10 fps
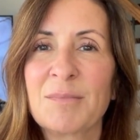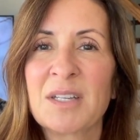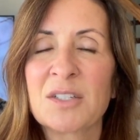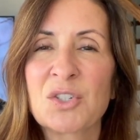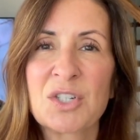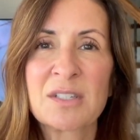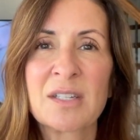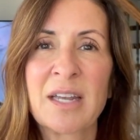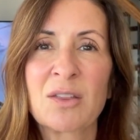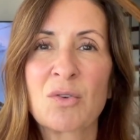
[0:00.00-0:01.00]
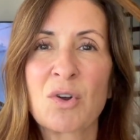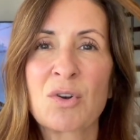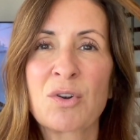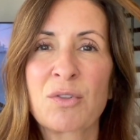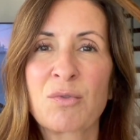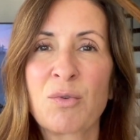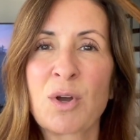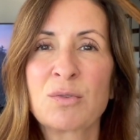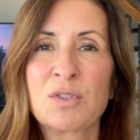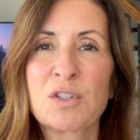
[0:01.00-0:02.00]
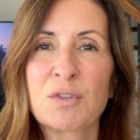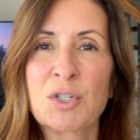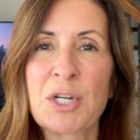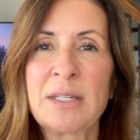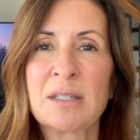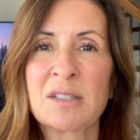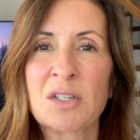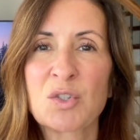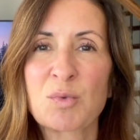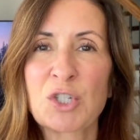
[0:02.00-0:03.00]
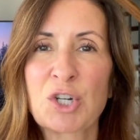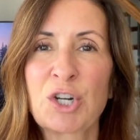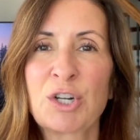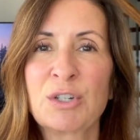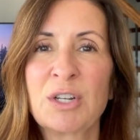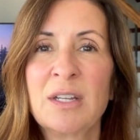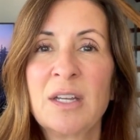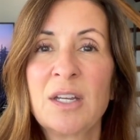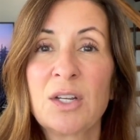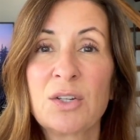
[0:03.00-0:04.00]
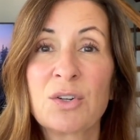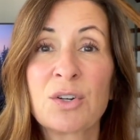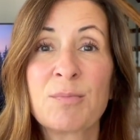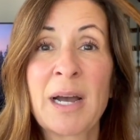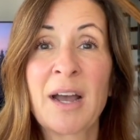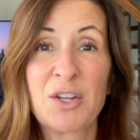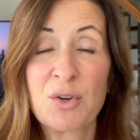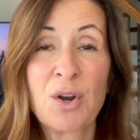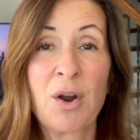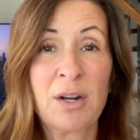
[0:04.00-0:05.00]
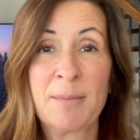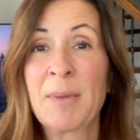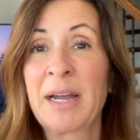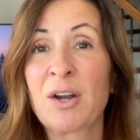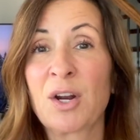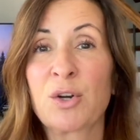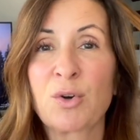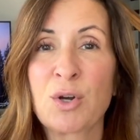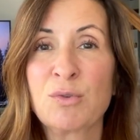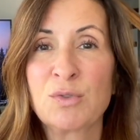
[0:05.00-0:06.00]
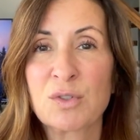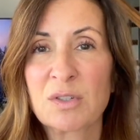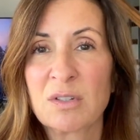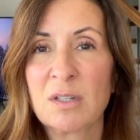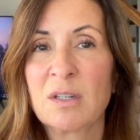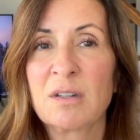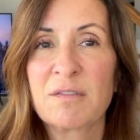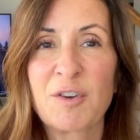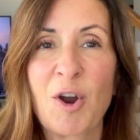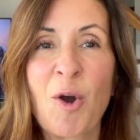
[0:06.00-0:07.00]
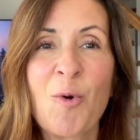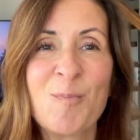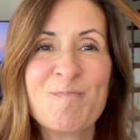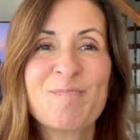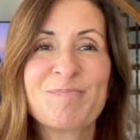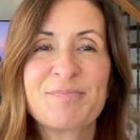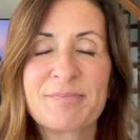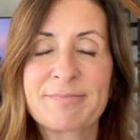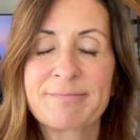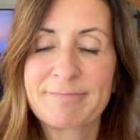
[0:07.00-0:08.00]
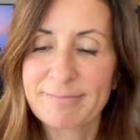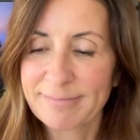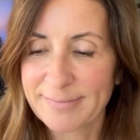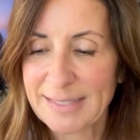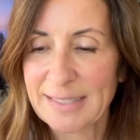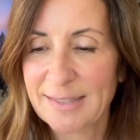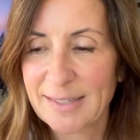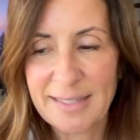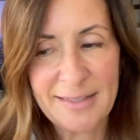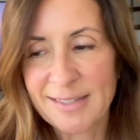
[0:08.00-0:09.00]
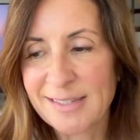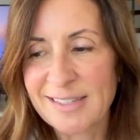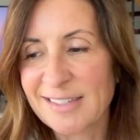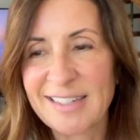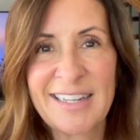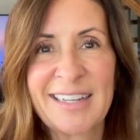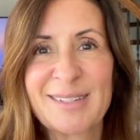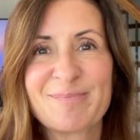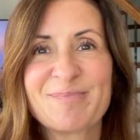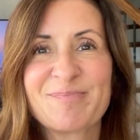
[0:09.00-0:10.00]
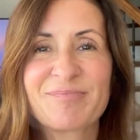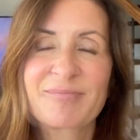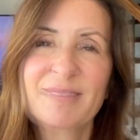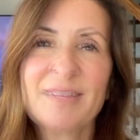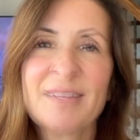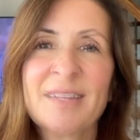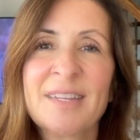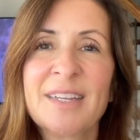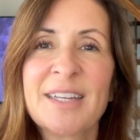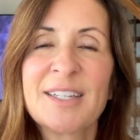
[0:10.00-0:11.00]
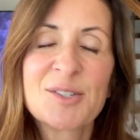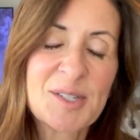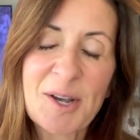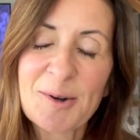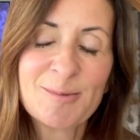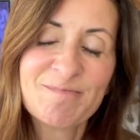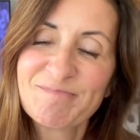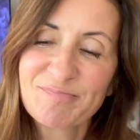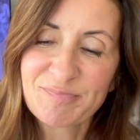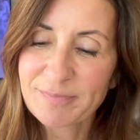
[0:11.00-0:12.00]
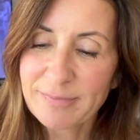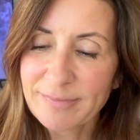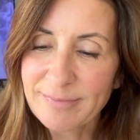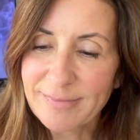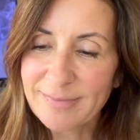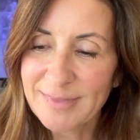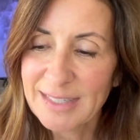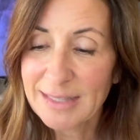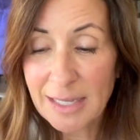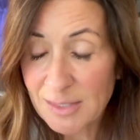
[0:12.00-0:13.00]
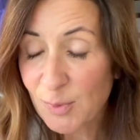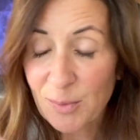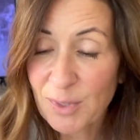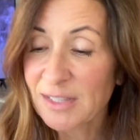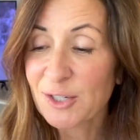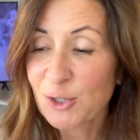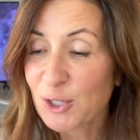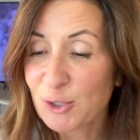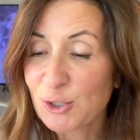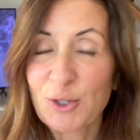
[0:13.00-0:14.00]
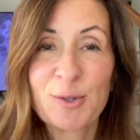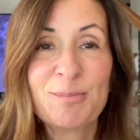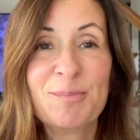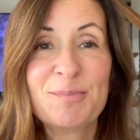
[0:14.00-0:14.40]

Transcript: Because just like the earth groans for Jesus' return, your, your heart and my heart groans for home. And this isn't it. So that's what one little YouTube